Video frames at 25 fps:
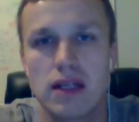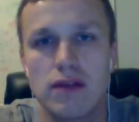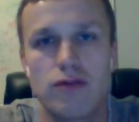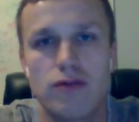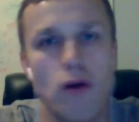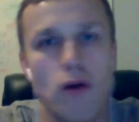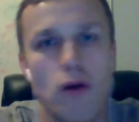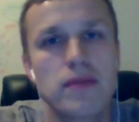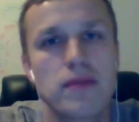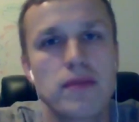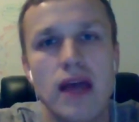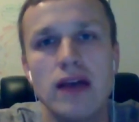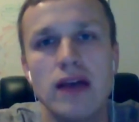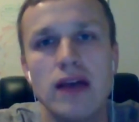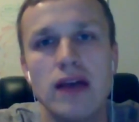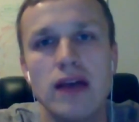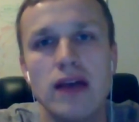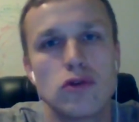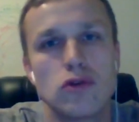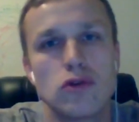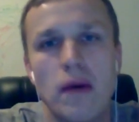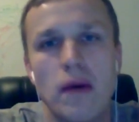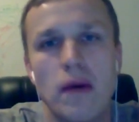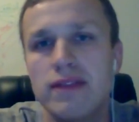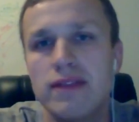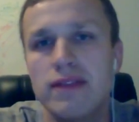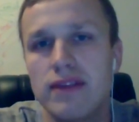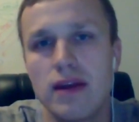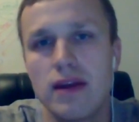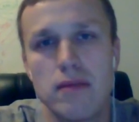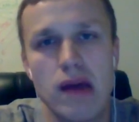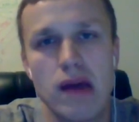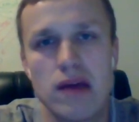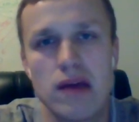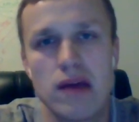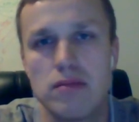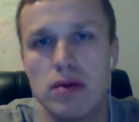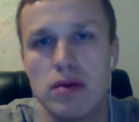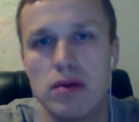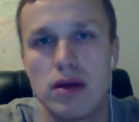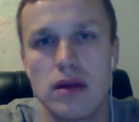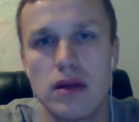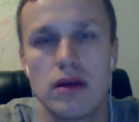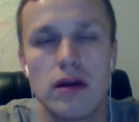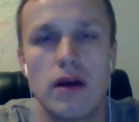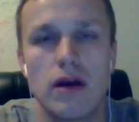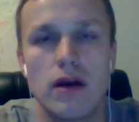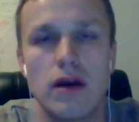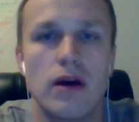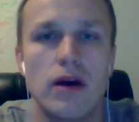from 10 to 20 maybe
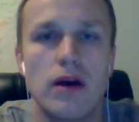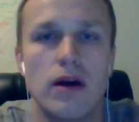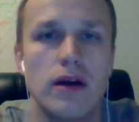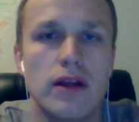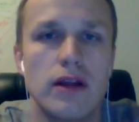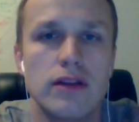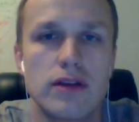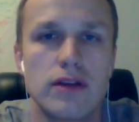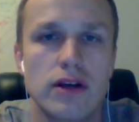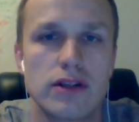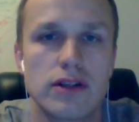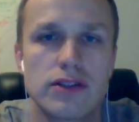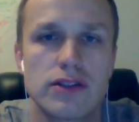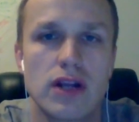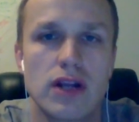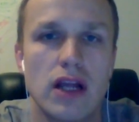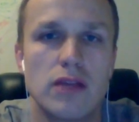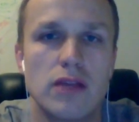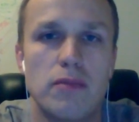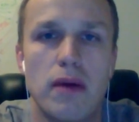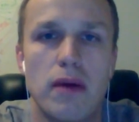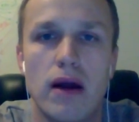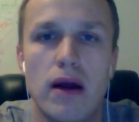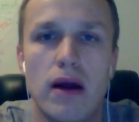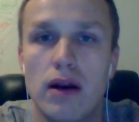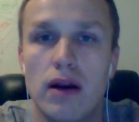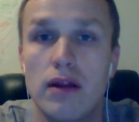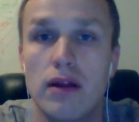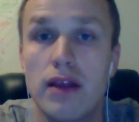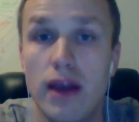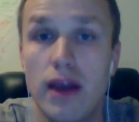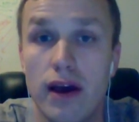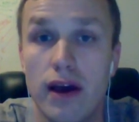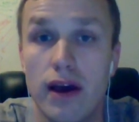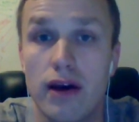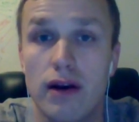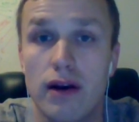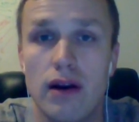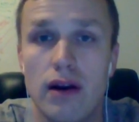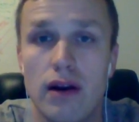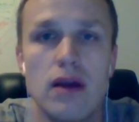interest rate per year.